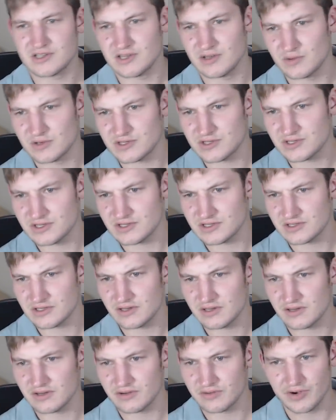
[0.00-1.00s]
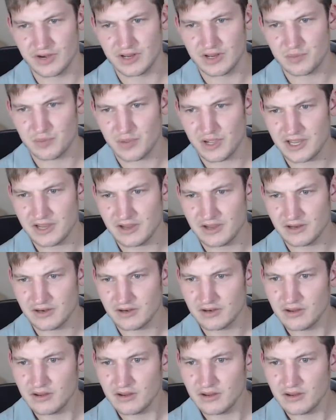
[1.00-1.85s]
He was just a Greek pagan.